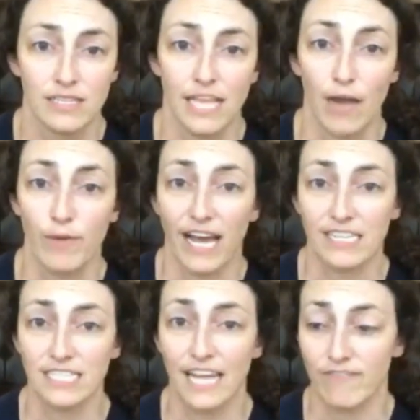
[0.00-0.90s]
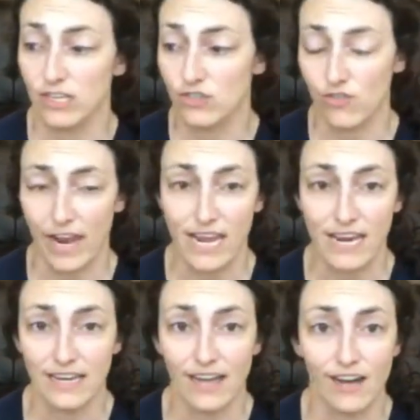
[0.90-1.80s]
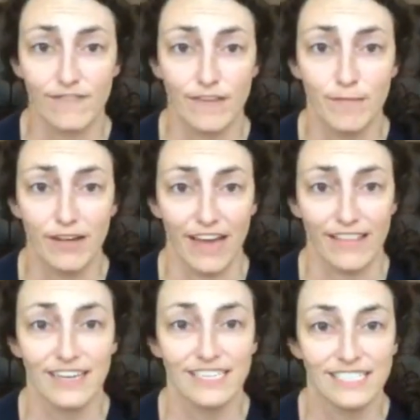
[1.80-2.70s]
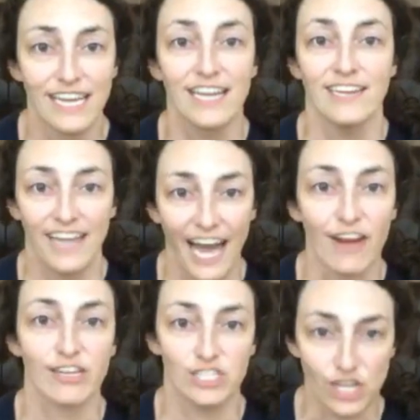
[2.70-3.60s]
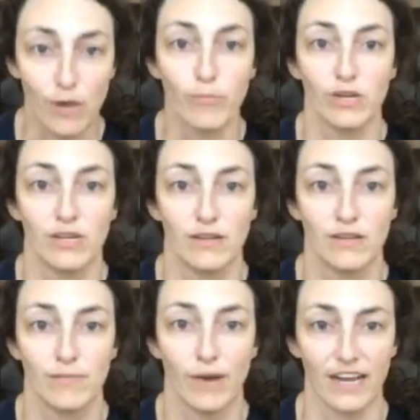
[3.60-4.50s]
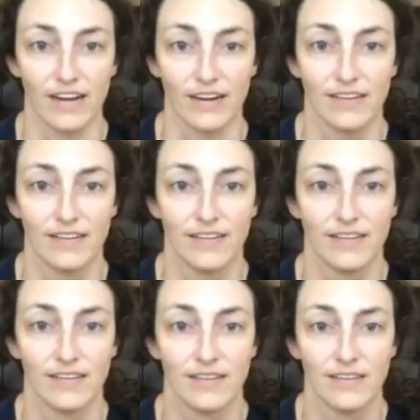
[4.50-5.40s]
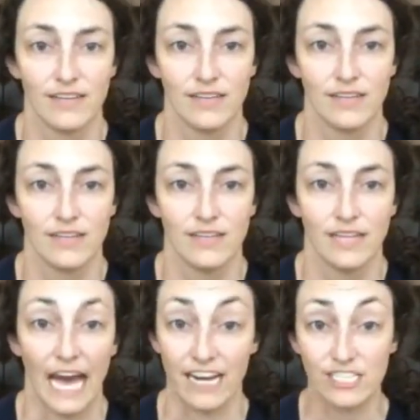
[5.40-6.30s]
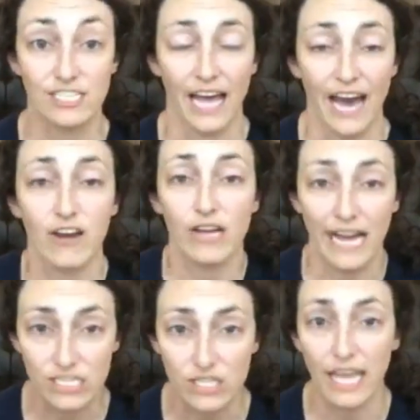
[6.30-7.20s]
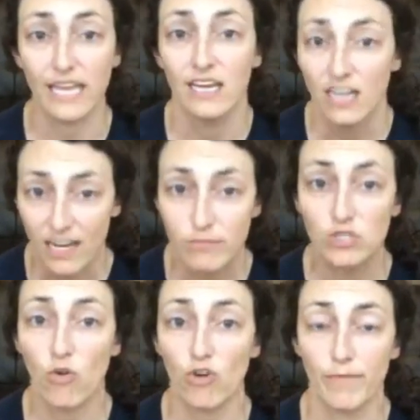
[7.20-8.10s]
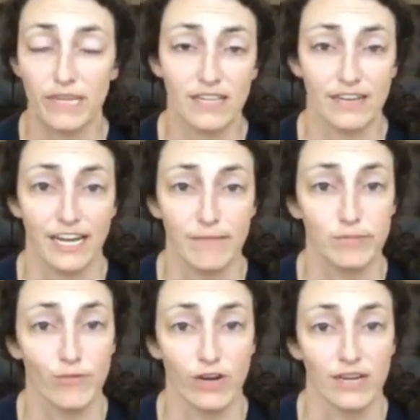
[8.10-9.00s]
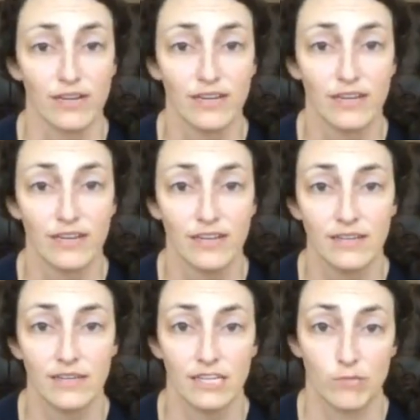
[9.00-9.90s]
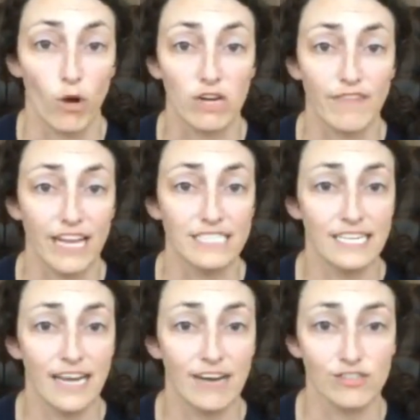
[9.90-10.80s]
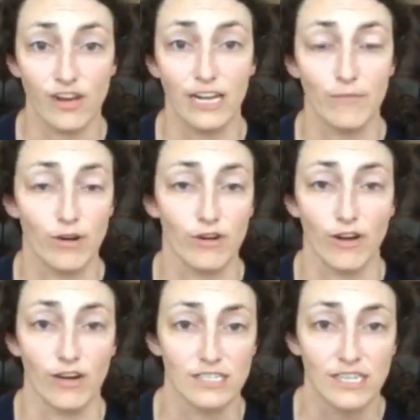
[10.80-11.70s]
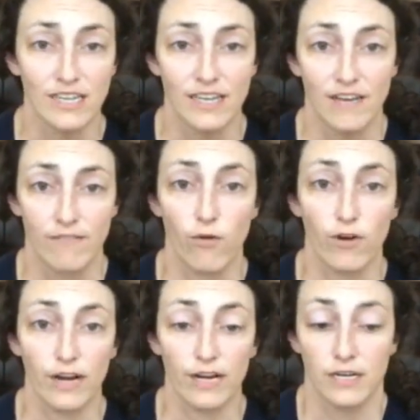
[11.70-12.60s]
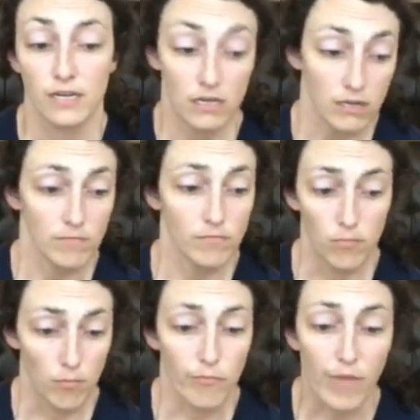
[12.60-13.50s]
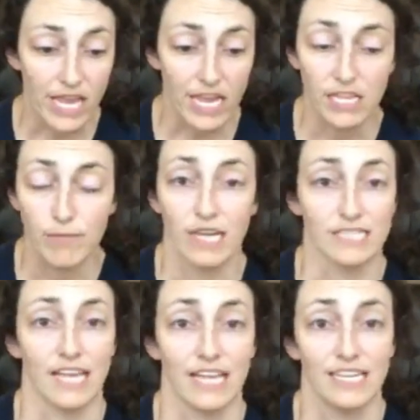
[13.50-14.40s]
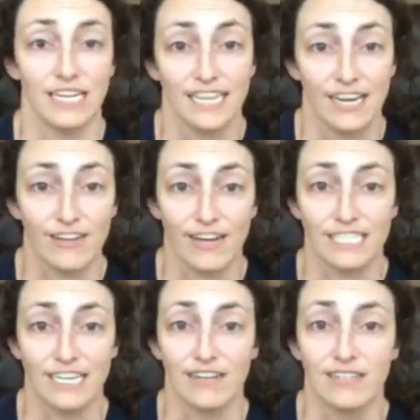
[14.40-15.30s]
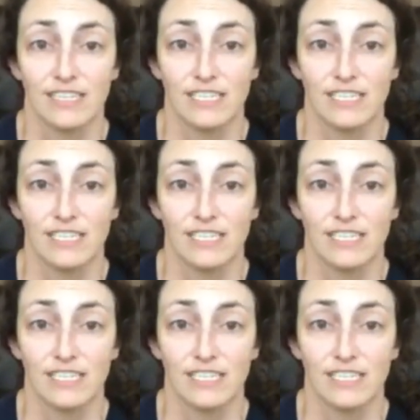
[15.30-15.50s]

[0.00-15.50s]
That we actually have to train young female athletes how to jump better. How to actually absorb into their hips more. It's part of ACL training protocols for making them less likely to tear their ACL.